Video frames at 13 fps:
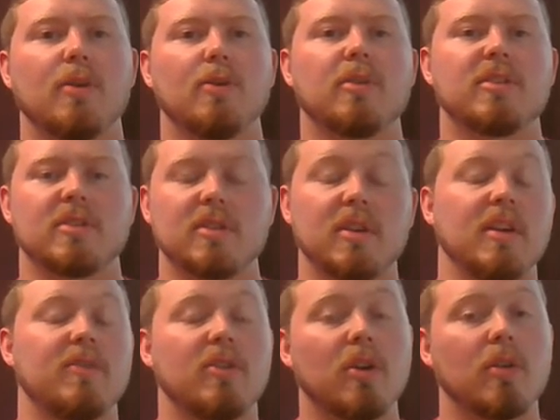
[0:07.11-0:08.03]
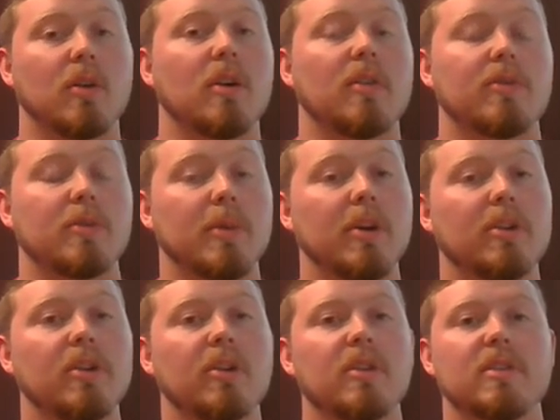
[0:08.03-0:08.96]
which if you aren't
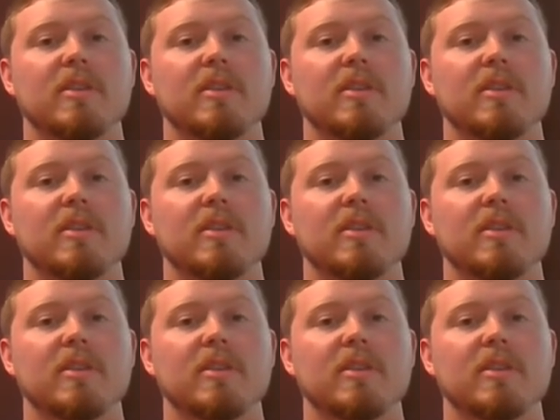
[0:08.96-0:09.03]
familiar,